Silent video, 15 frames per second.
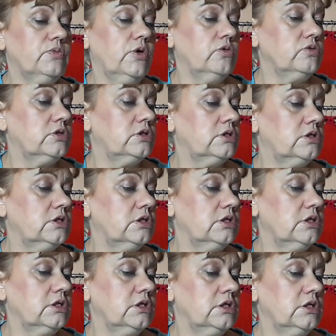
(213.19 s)

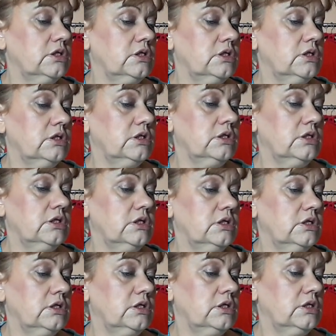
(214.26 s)

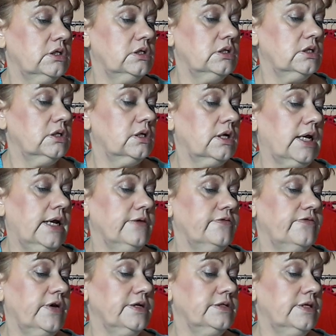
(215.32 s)
multi... Can't
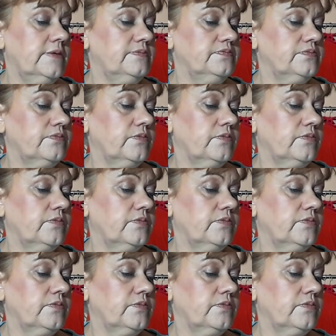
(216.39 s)
find it.